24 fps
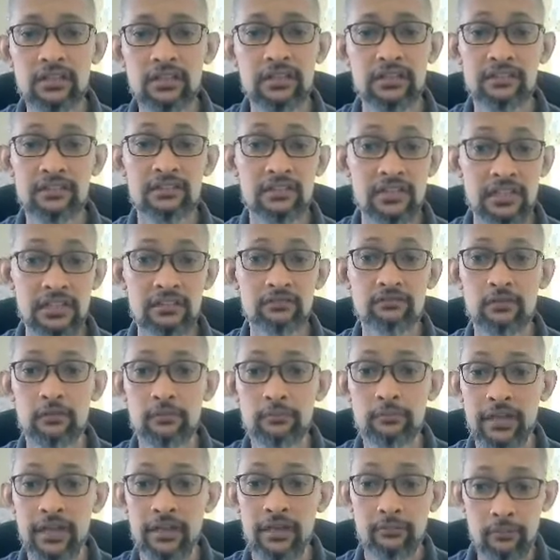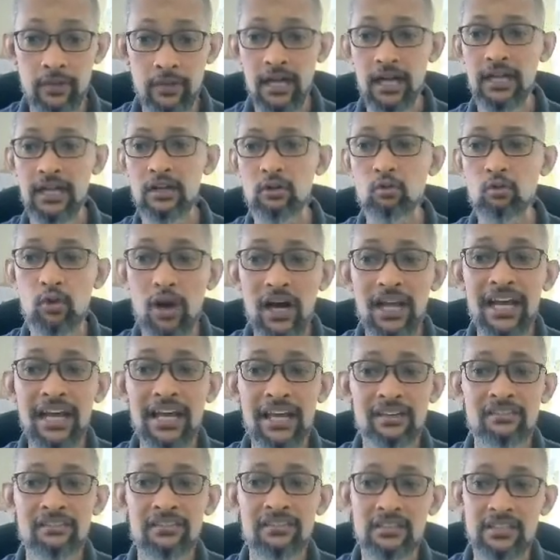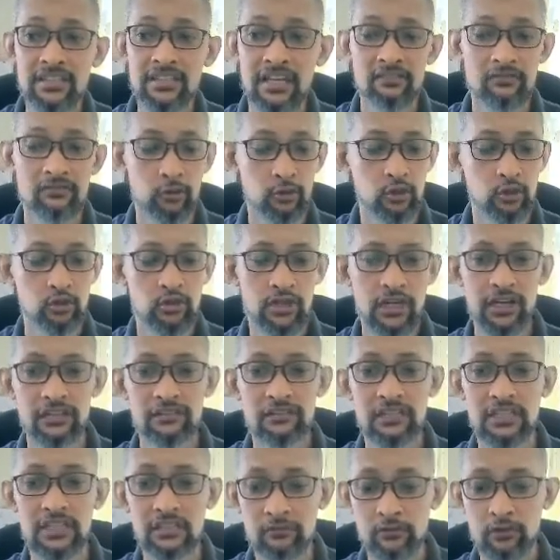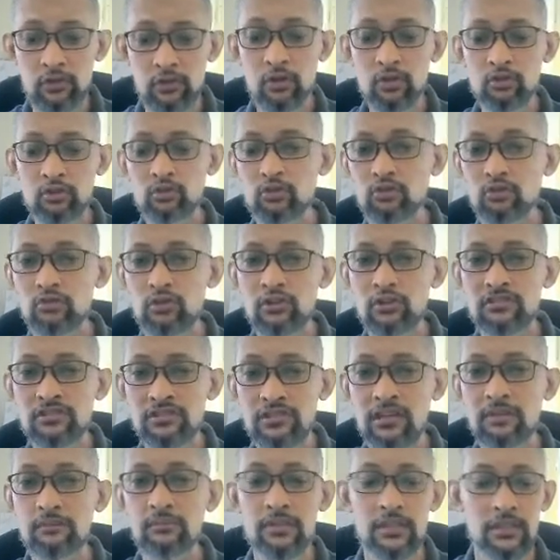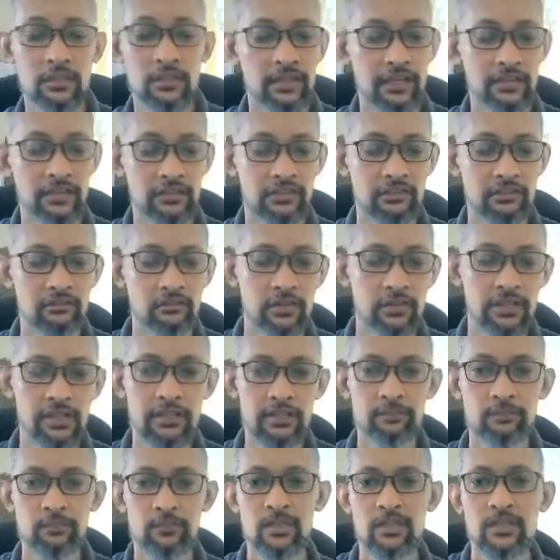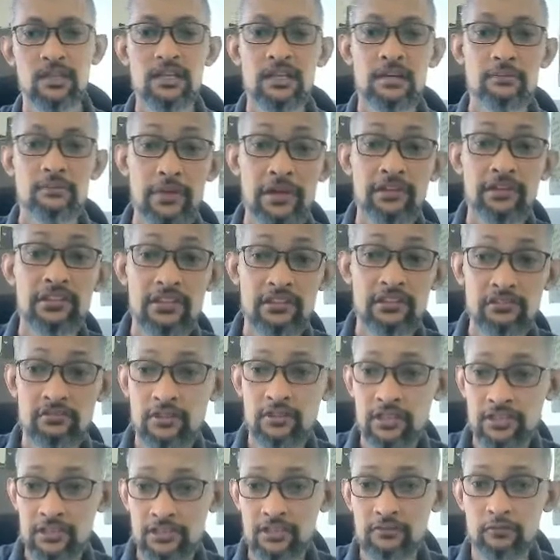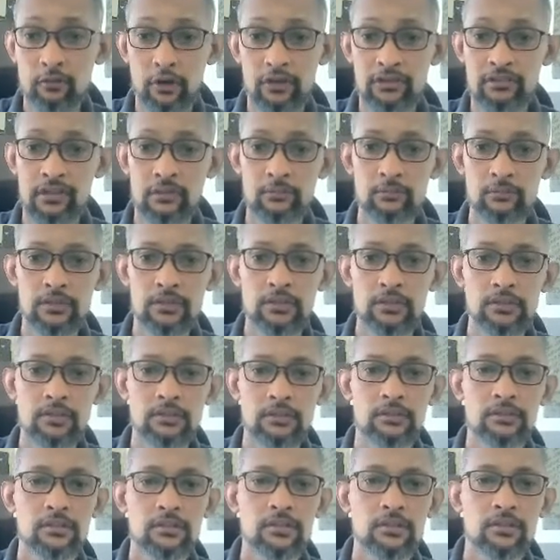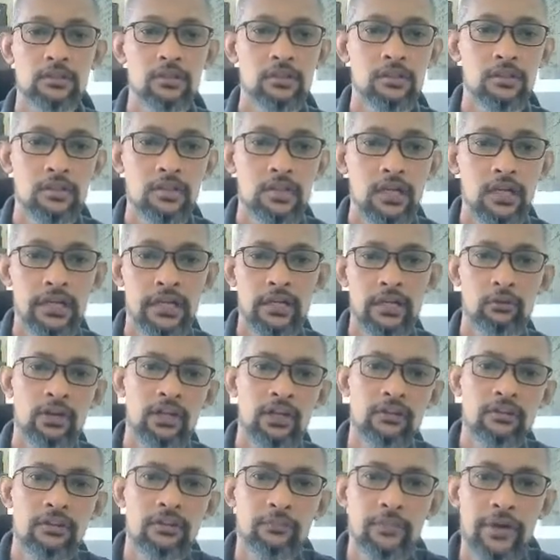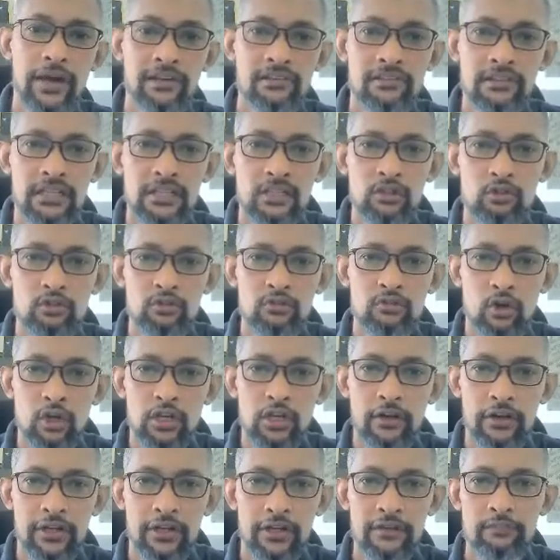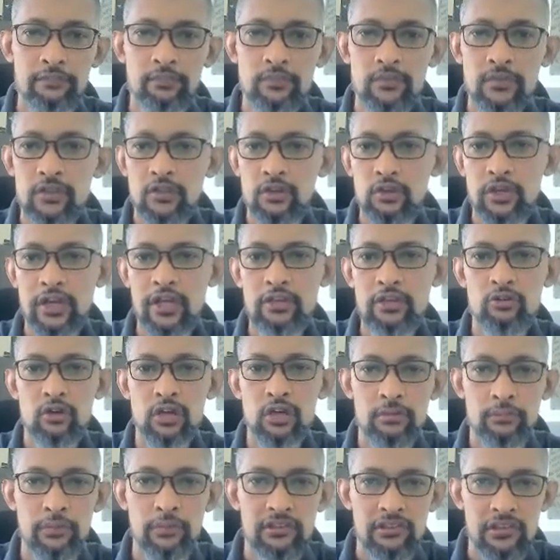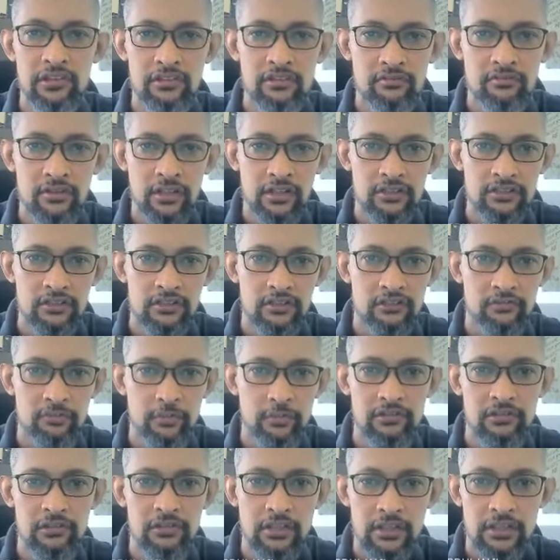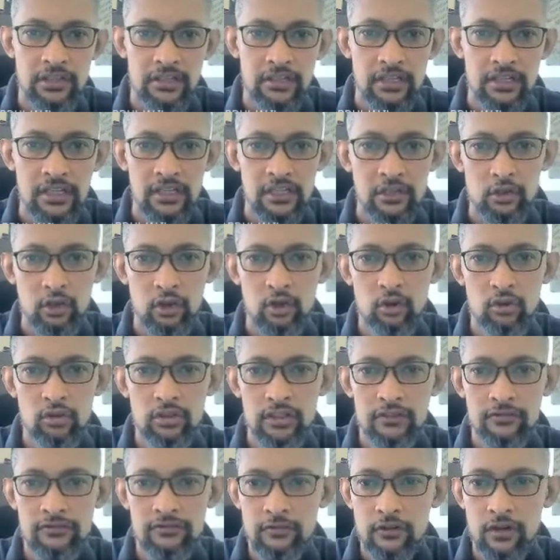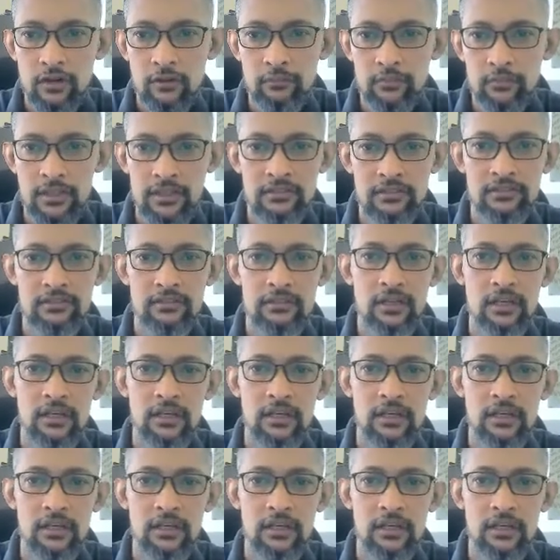a skill from there. But what I can suggest for you guys, if you want to draw something like this, okay? Basic structure, for example. One of the best thing to draw that, okay? You can draw the basic structures basically, not only from this